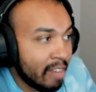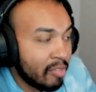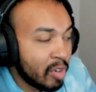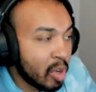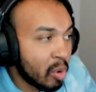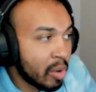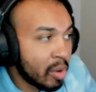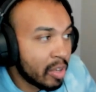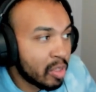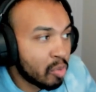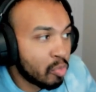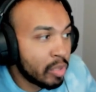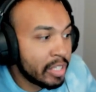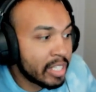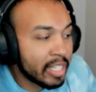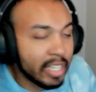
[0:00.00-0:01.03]
no other
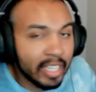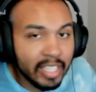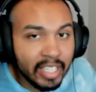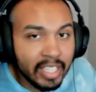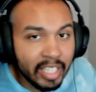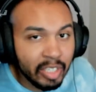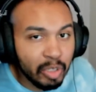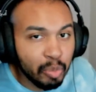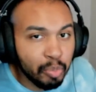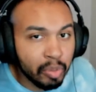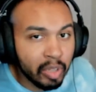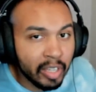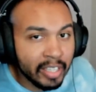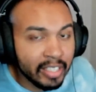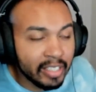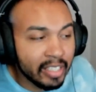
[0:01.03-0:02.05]
reason to continue
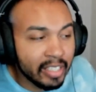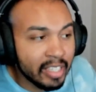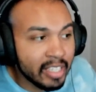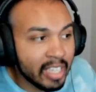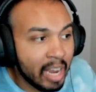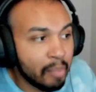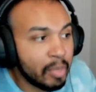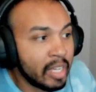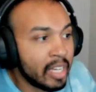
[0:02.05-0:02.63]
playing this. I mean,